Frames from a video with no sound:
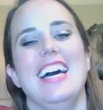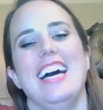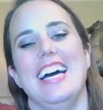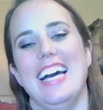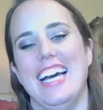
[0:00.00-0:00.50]

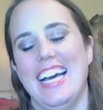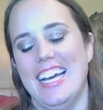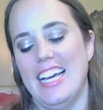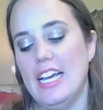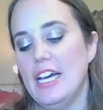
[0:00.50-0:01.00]

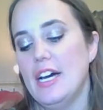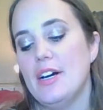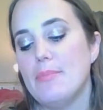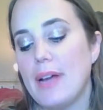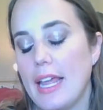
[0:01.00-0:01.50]

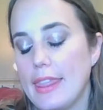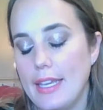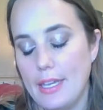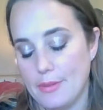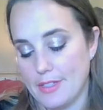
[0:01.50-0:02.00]
but I
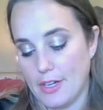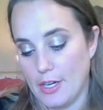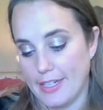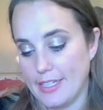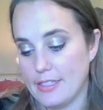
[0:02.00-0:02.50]
think it was in
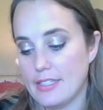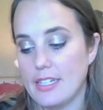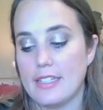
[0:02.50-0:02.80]
August